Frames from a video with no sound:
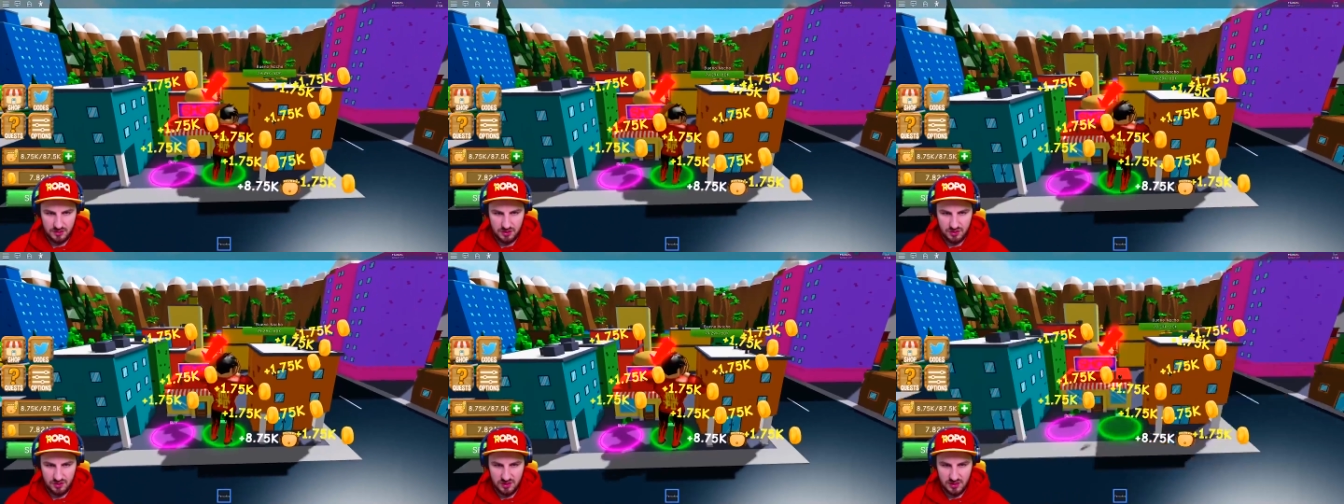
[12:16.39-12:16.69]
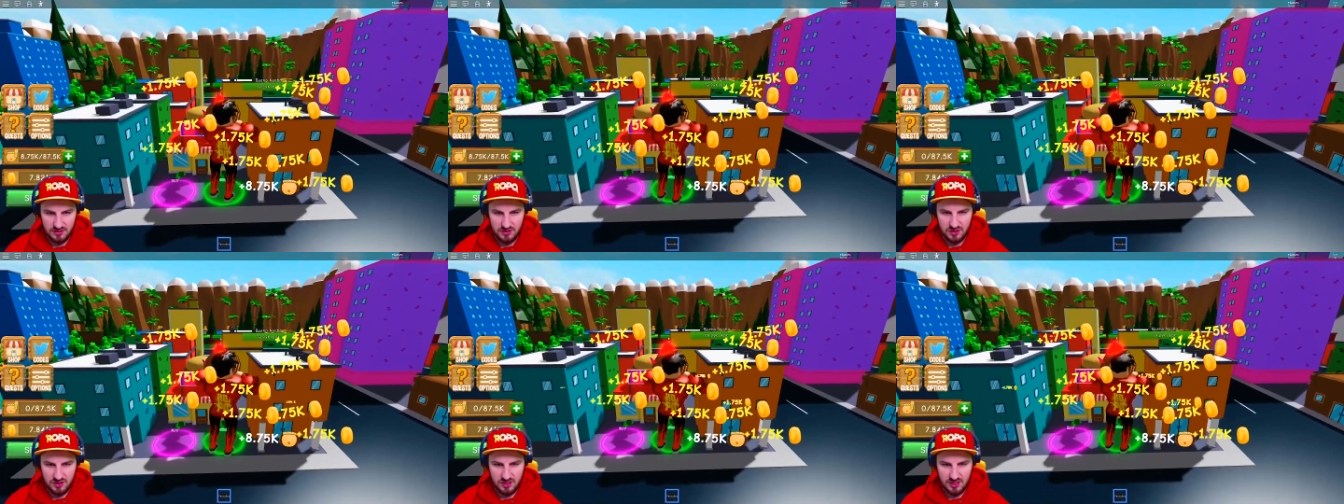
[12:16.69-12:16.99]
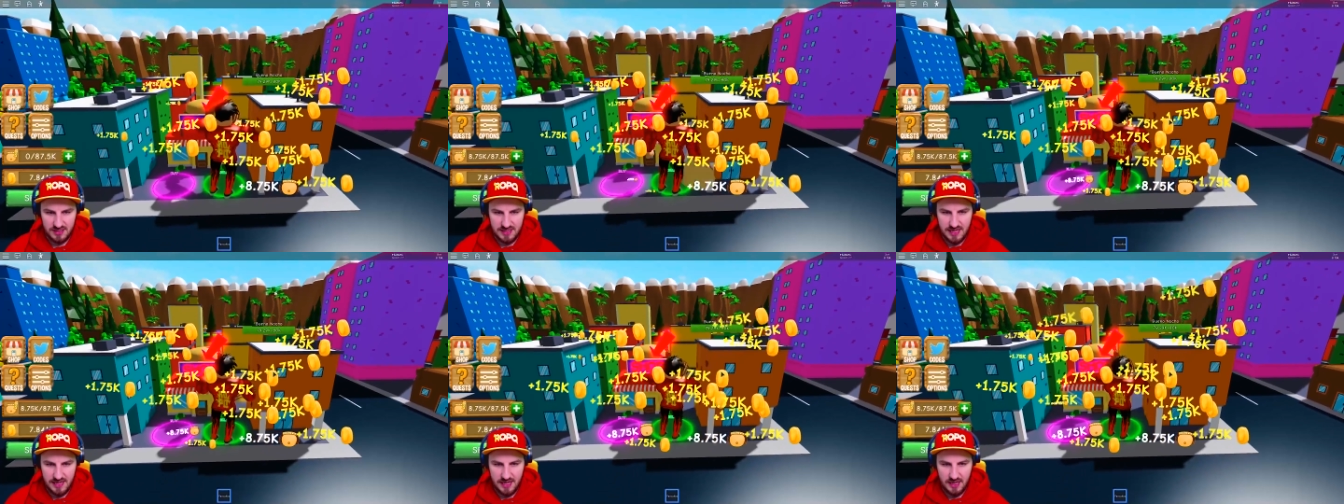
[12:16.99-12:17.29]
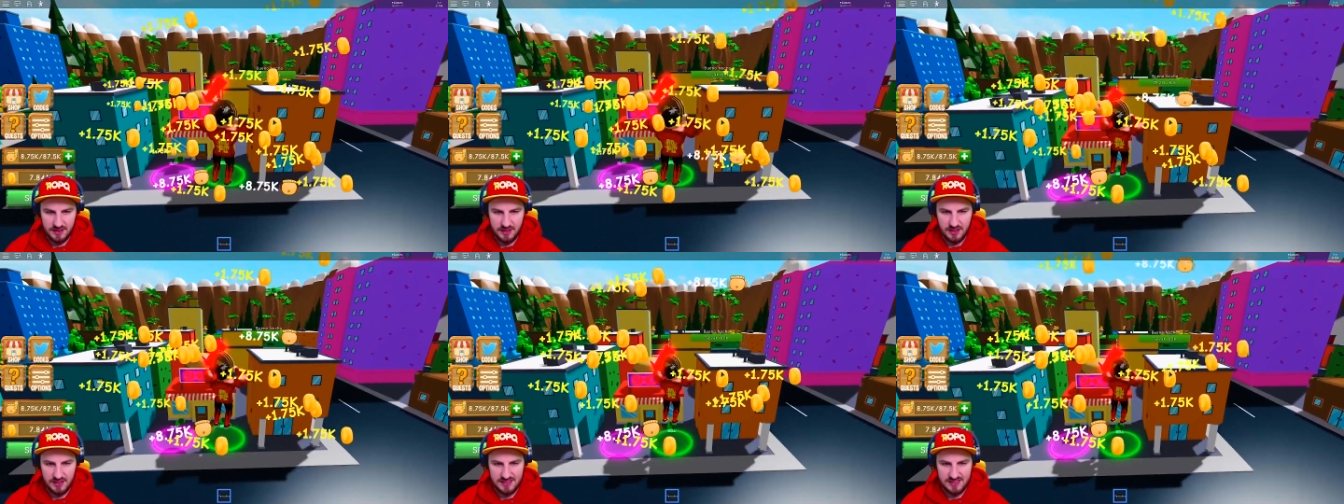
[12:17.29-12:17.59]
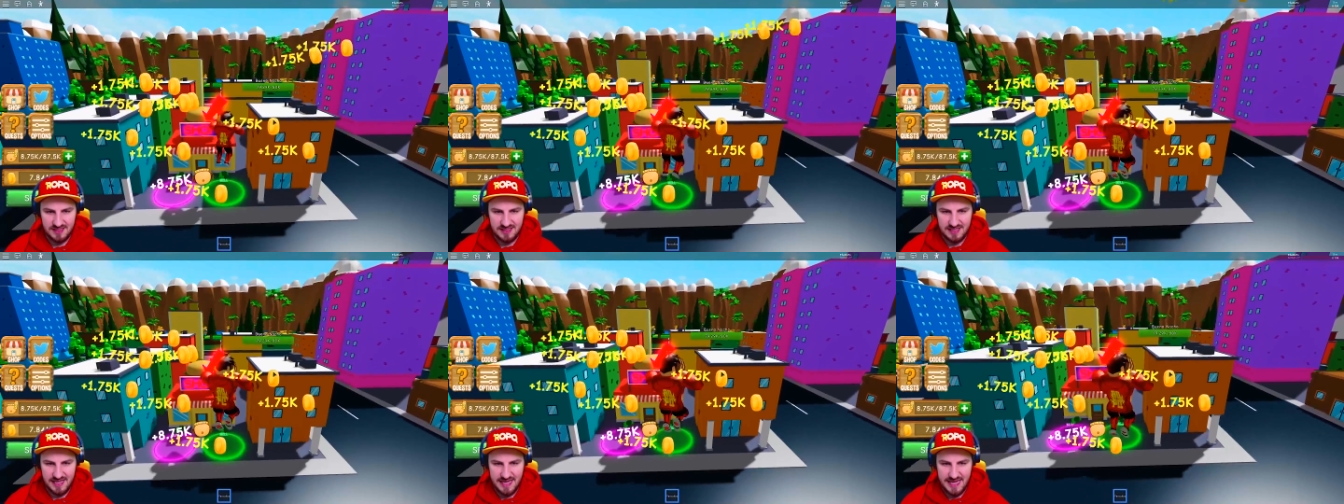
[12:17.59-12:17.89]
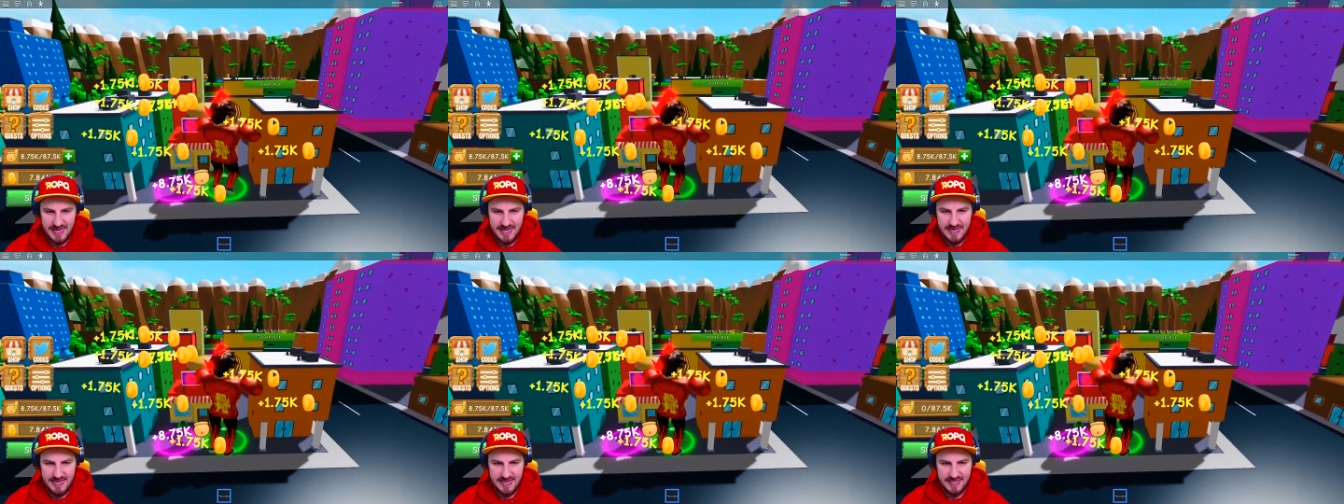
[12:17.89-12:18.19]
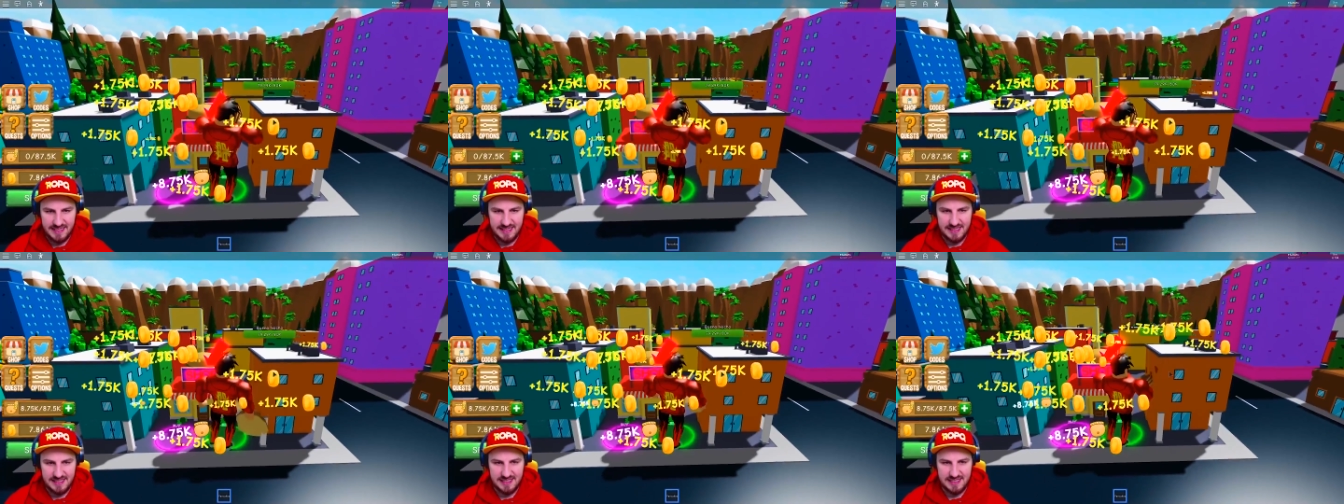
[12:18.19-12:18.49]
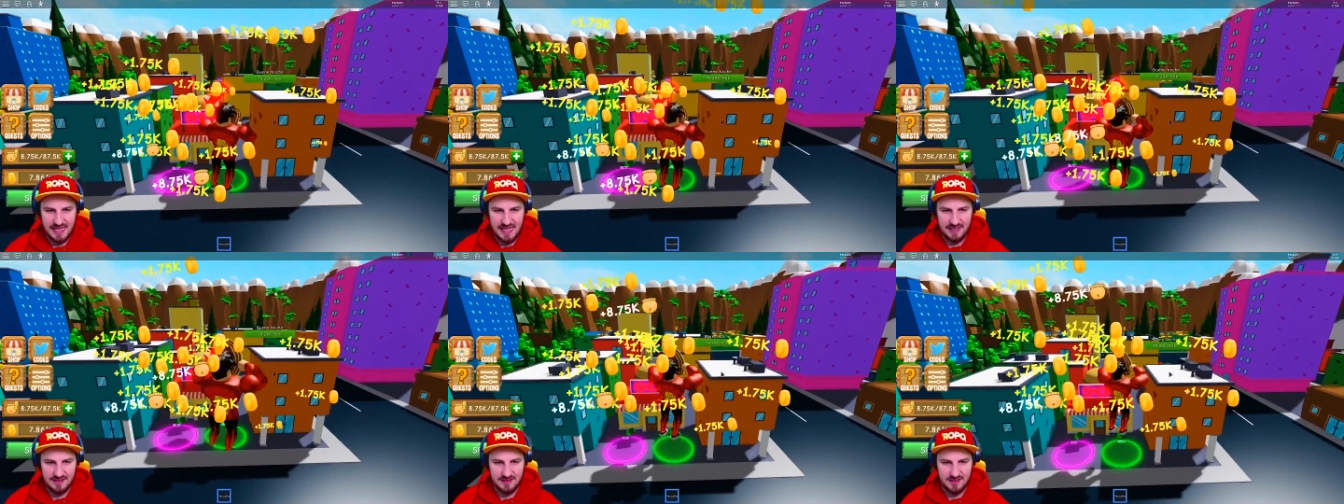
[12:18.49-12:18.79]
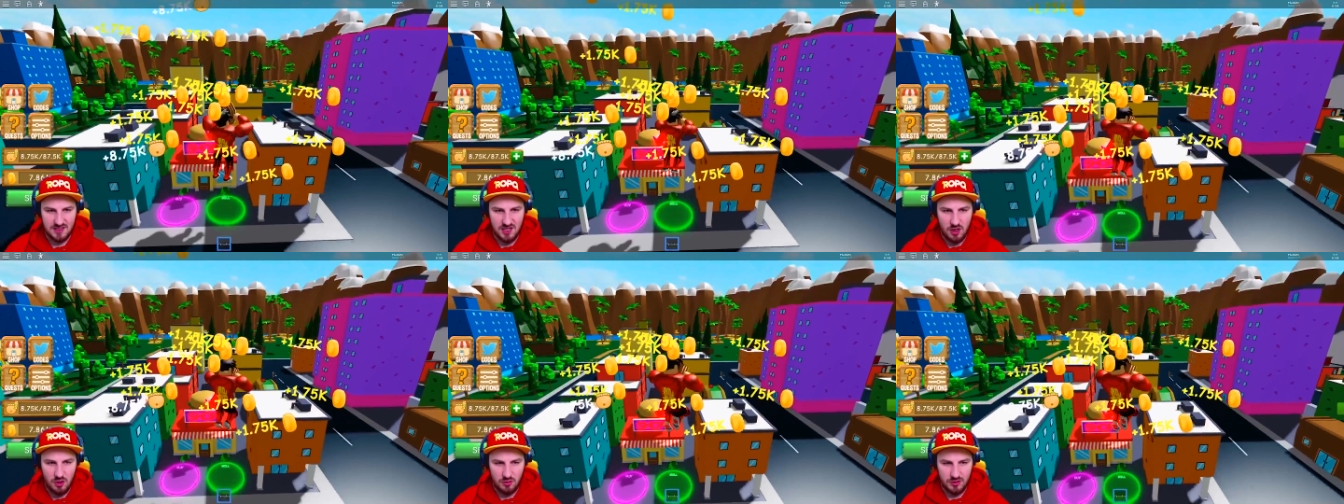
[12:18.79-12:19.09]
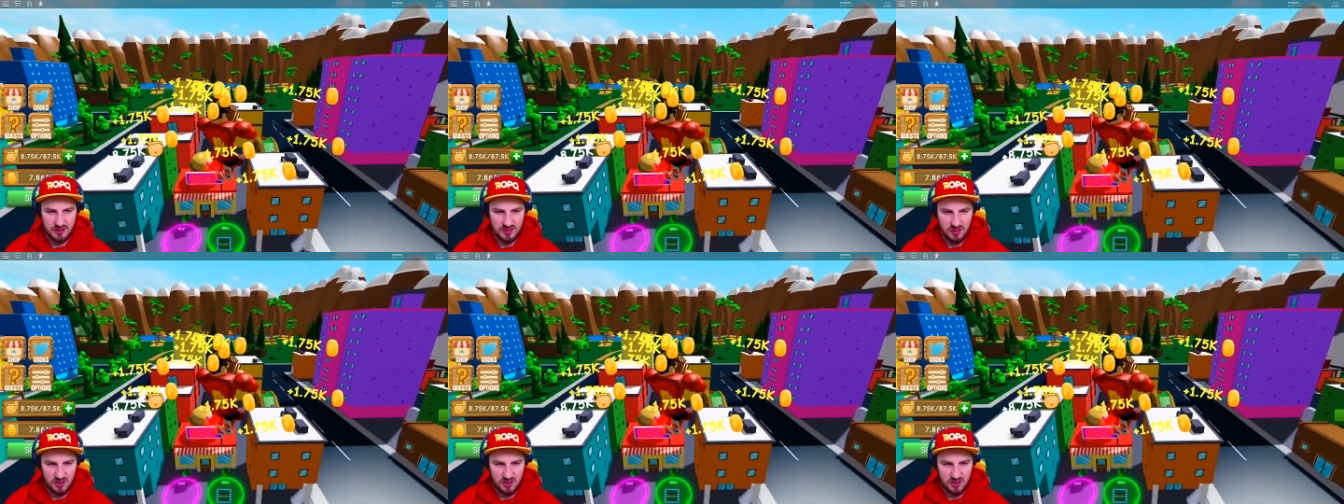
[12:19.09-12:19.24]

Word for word: Just I'm just gonna I'm gonna eat in the cell zone.